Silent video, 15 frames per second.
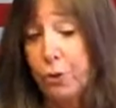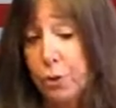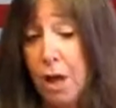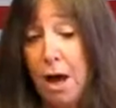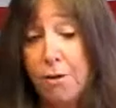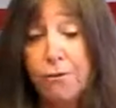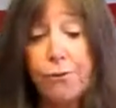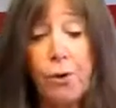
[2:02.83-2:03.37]

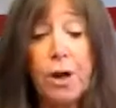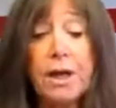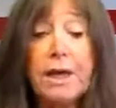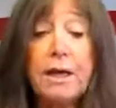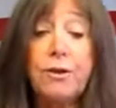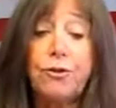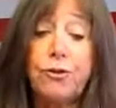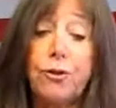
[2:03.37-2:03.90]
love. For
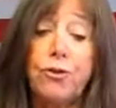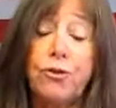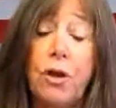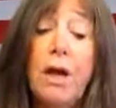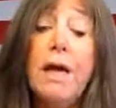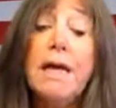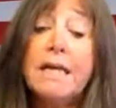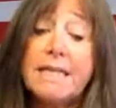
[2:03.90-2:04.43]
Cancers,
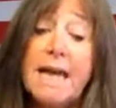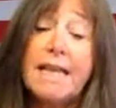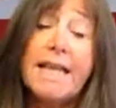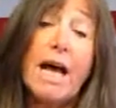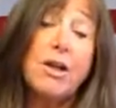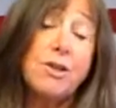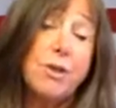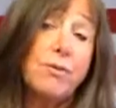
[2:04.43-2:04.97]
10th
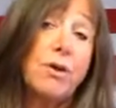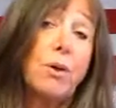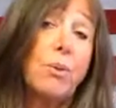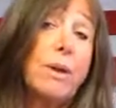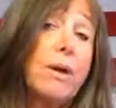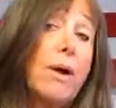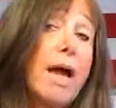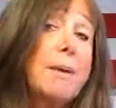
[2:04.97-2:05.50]
house of
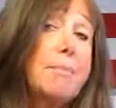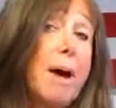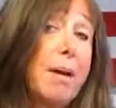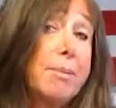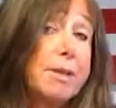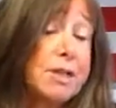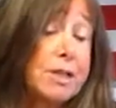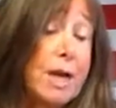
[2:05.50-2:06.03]
career and
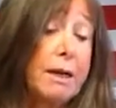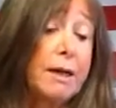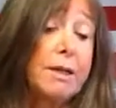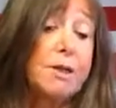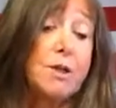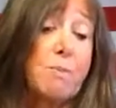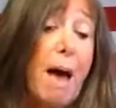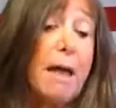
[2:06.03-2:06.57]
public standing,
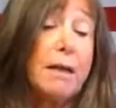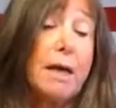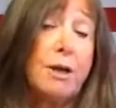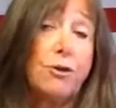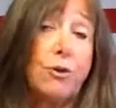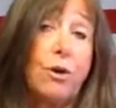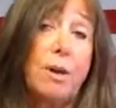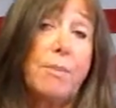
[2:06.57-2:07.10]
the spotlight
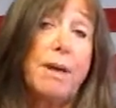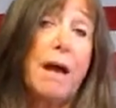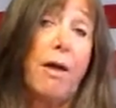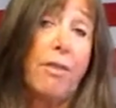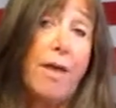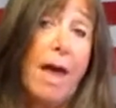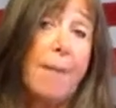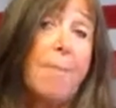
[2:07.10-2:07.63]
is going to be on
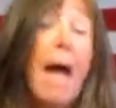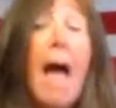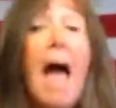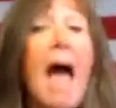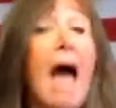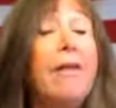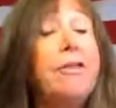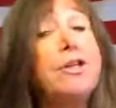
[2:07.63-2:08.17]
them
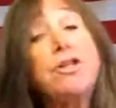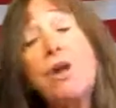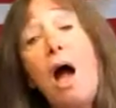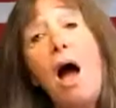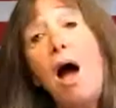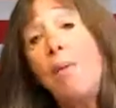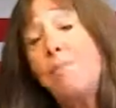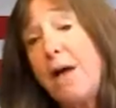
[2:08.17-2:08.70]
and the
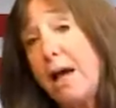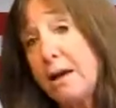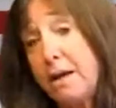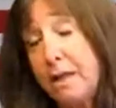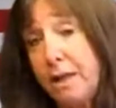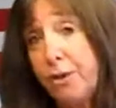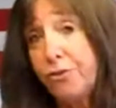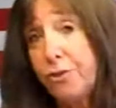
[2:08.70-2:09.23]
job that
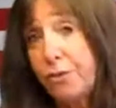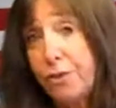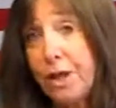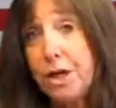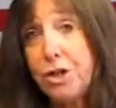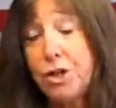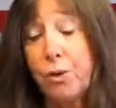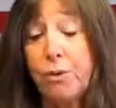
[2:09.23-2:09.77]
it is that
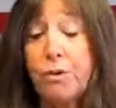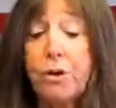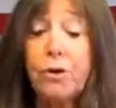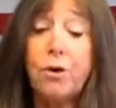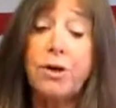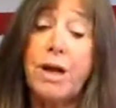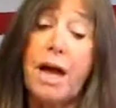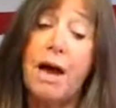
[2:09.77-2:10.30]
they do. And they're
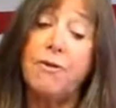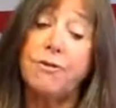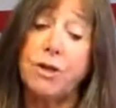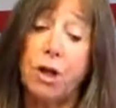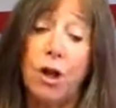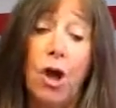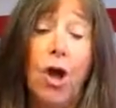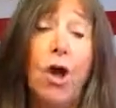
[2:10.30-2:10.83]
going to have
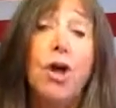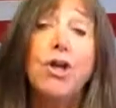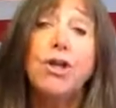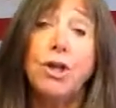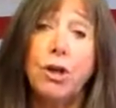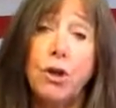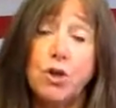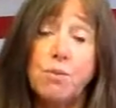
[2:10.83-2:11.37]
to
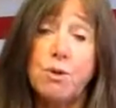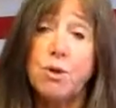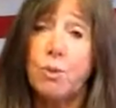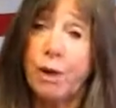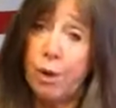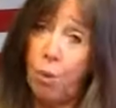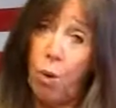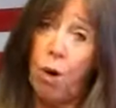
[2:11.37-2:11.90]
choose
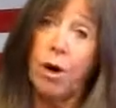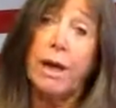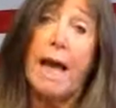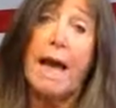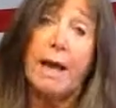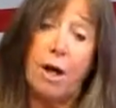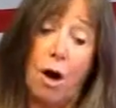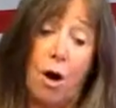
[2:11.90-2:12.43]
between work
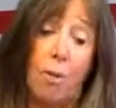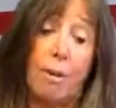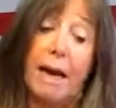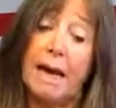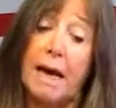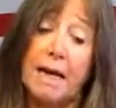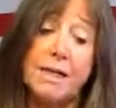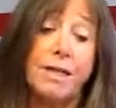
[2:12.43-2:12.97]
and home. And
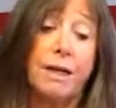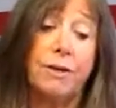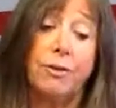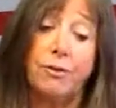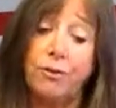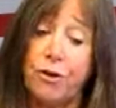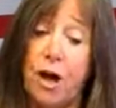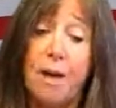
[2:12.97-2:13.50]
I got to tell you,
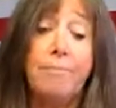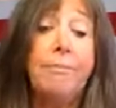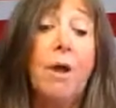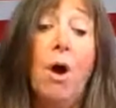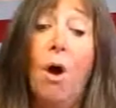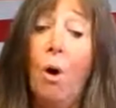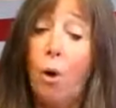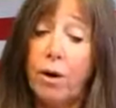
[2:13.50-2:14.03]
this time,
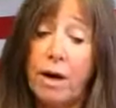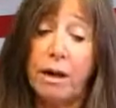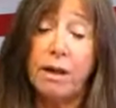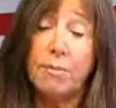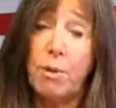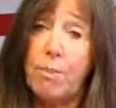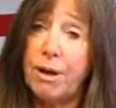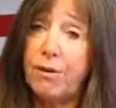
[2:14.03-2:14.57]
ordinarily
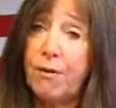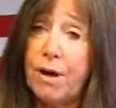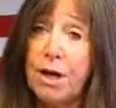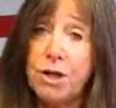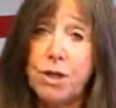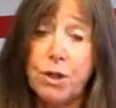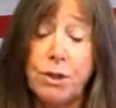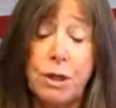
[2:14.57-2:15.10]
I'm a big fan
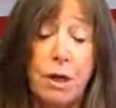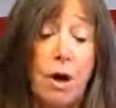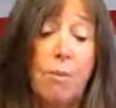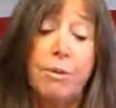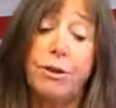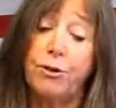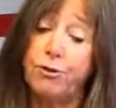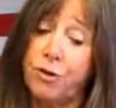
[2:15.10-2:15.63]
of choosing home,
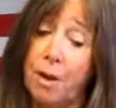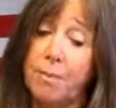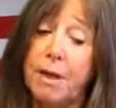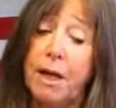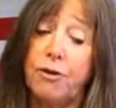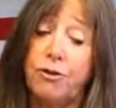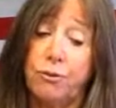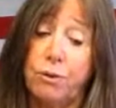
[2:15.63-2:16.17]
but this time
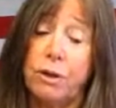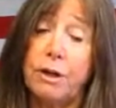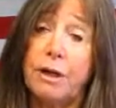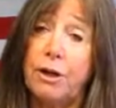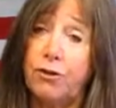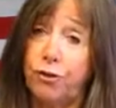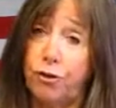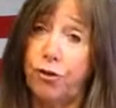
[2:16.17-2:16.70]
Cancer really
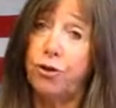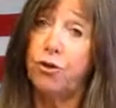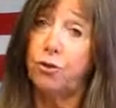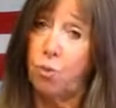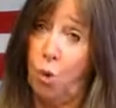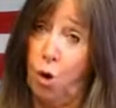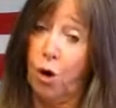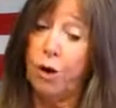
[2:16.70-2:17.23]
needs to
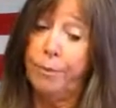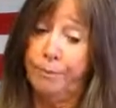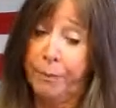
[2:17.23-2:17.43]
choose work.